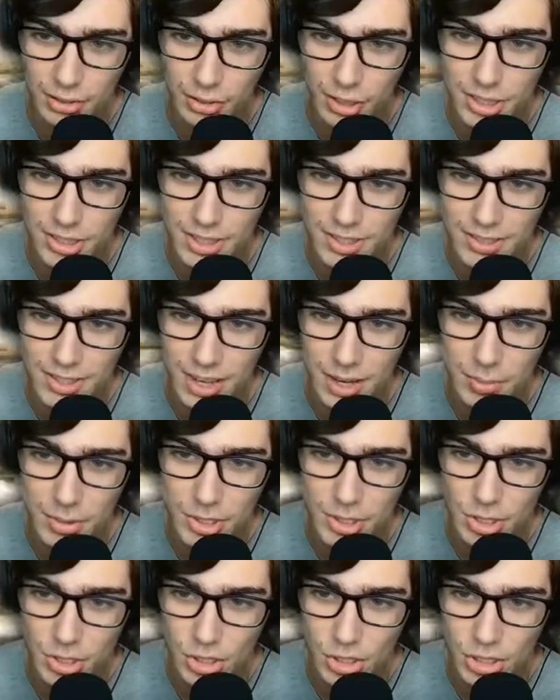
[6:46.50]
Look at the
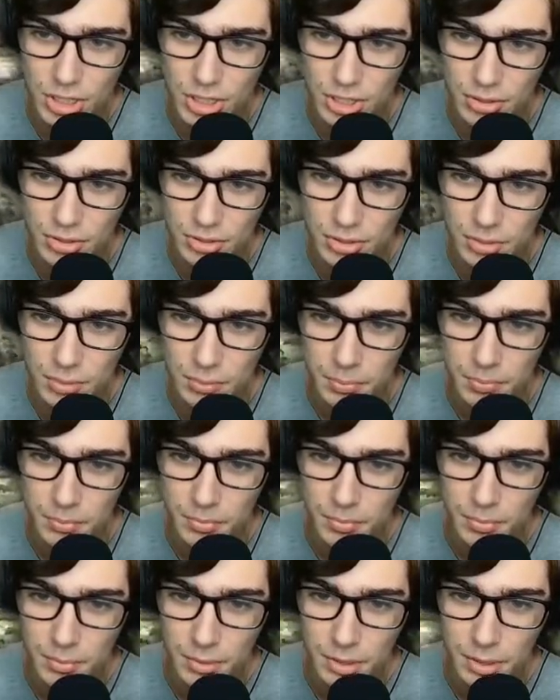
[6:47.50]
damage on shields.
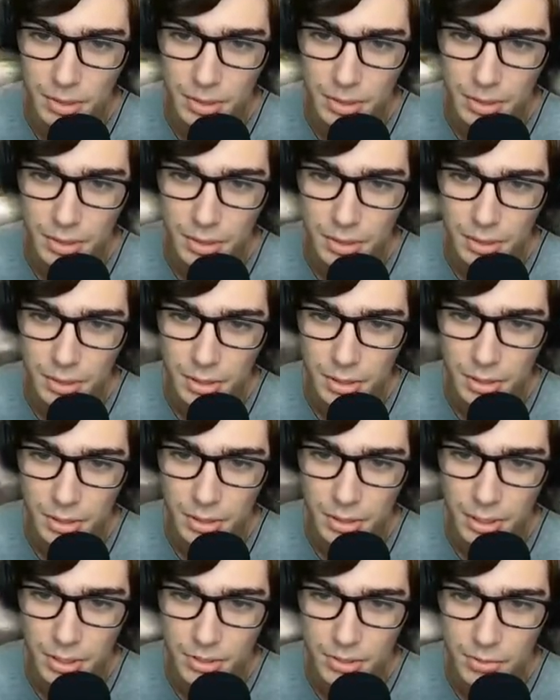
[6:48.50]

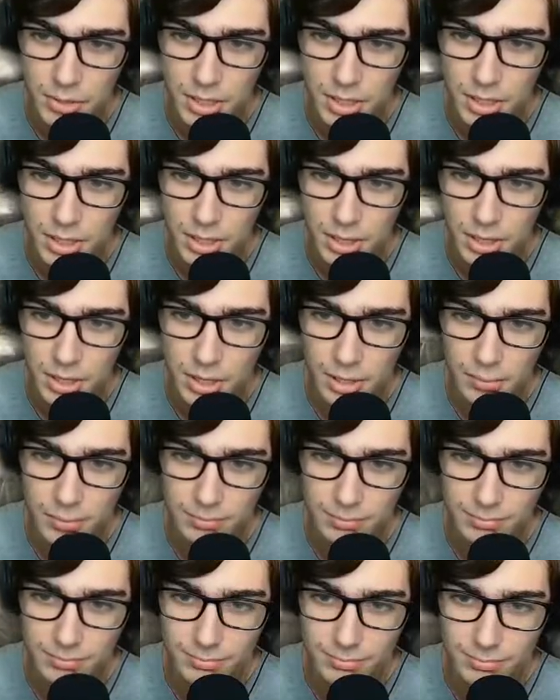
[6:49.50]
Alright, see if we can get another hit.
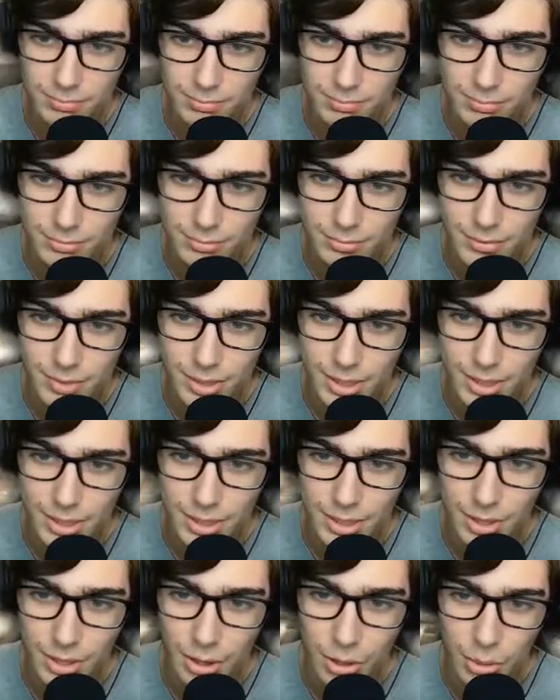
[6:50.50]

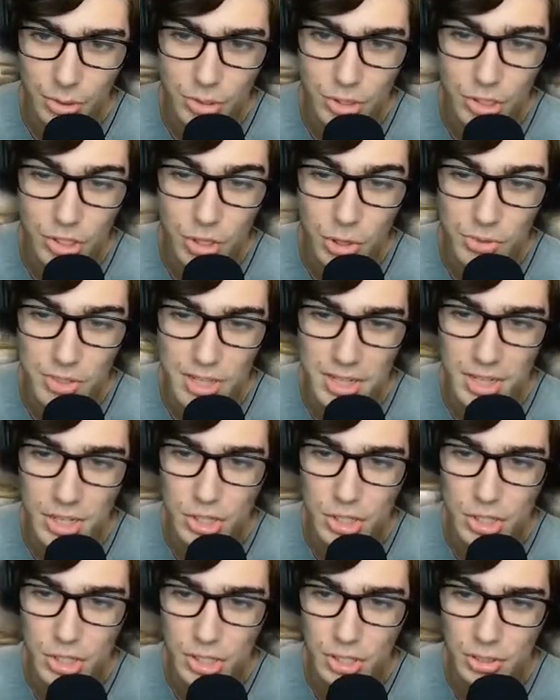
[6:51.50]
Oh, it just goes into
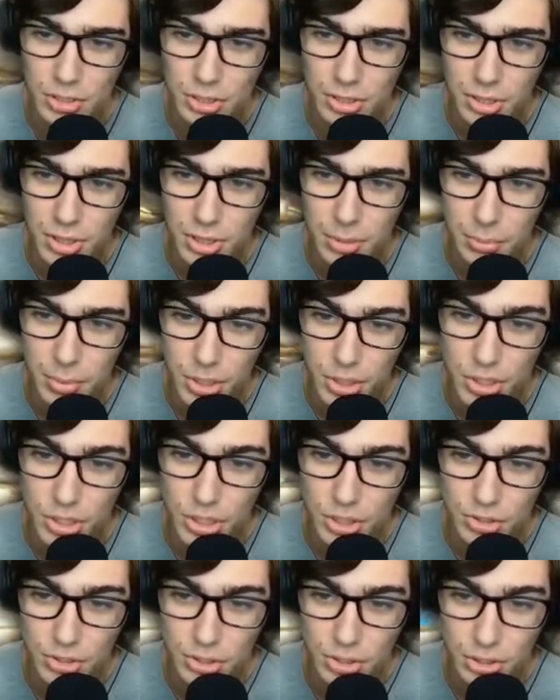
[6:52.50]
shield. But his
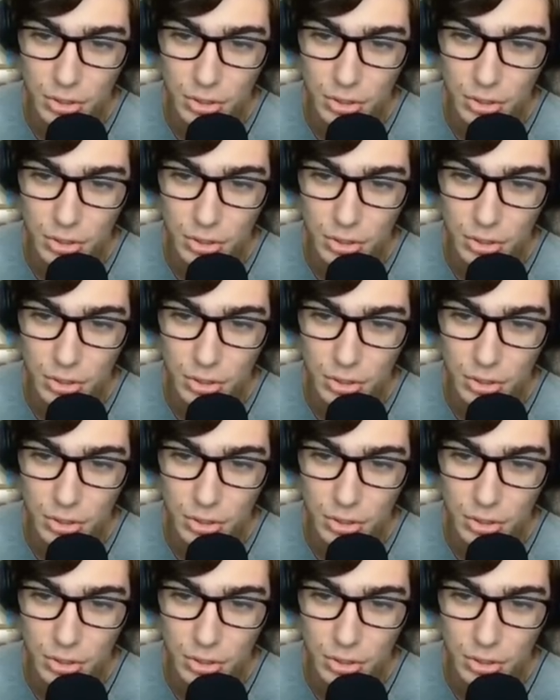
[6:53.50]
shield's looking